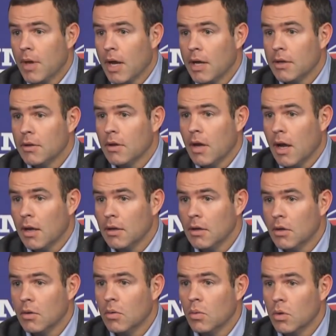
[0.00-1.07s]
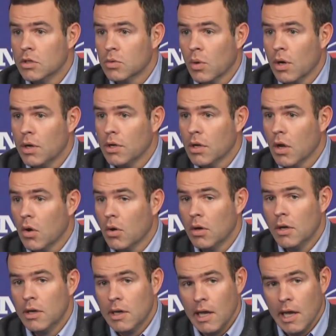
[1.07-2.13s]
How which way you go,
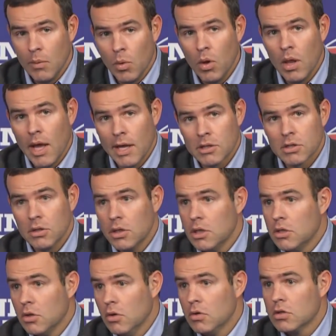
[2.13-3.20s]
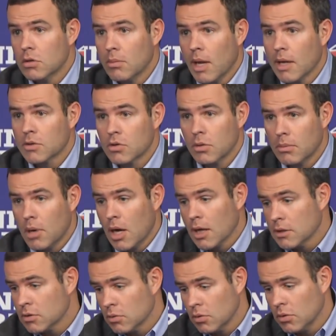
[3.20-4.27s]
and we'll actually do some actual
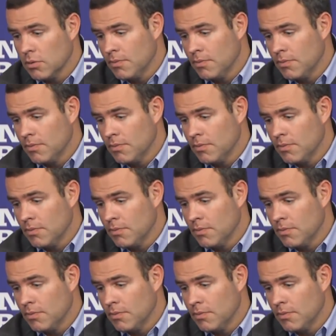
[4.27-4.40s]
mocks.